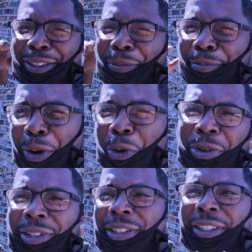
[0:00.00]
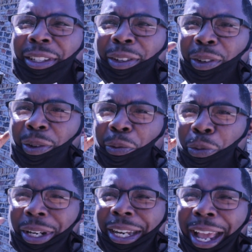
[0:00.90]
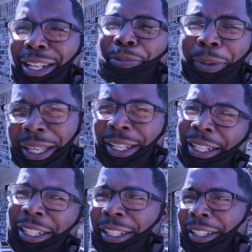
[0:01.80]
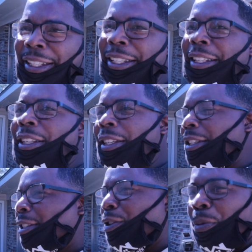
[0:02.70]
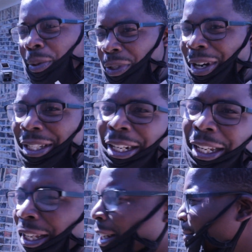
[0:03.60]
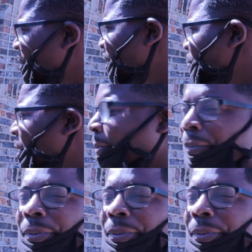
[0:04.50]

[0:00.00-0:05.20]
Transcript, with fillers: the motor would not spin. So we were scratching our heads, man, but